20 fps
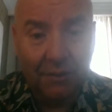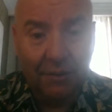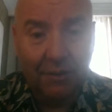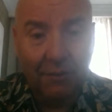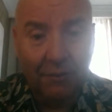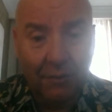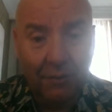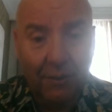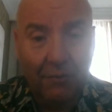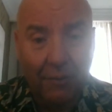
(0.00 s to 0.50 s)

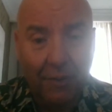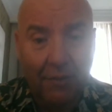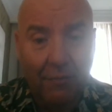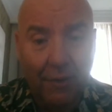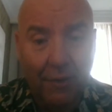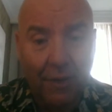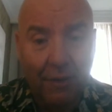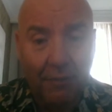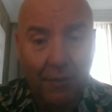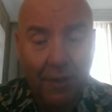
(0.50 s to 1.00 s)
with the
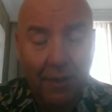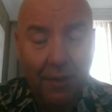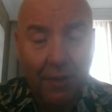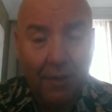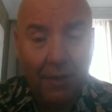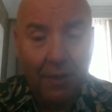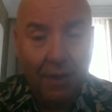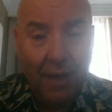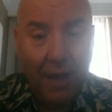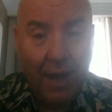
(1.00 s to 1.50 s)
film,
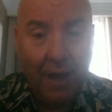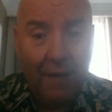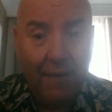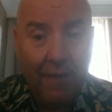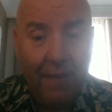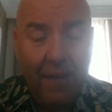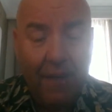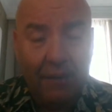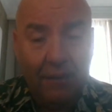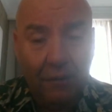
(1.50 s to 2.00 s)

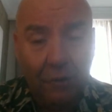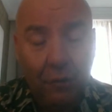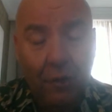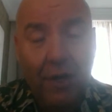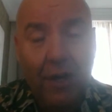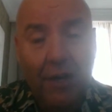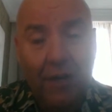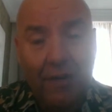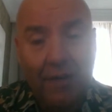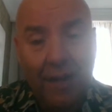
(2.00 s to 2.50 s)
and that
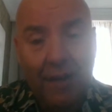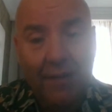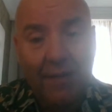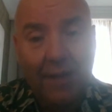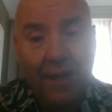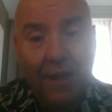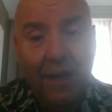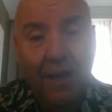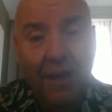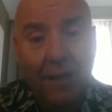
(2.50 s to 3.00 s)
triggered the
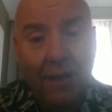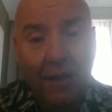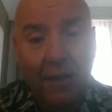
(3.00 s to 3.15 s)
idea